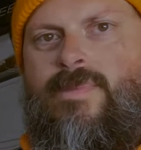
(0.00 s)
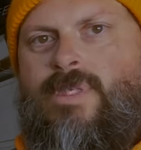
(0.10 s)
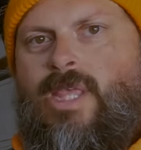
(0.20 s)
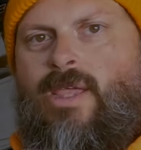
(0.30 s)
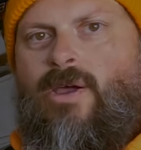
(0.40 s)

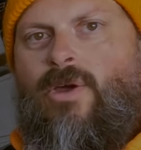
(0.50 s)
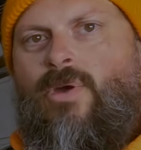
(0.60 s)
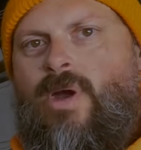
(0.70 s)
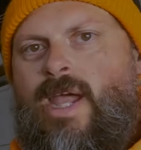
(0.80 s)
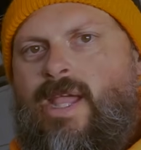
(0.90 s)
say,
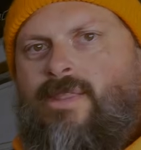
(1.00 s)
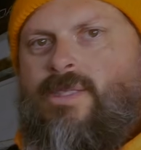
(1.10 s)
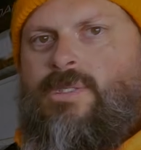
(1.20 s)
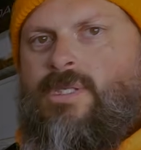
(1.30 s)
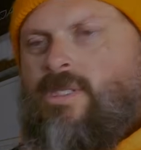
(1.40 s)
oh, I got
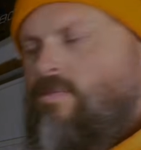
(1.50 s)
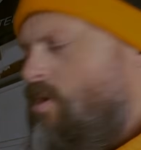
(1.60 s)
the sissy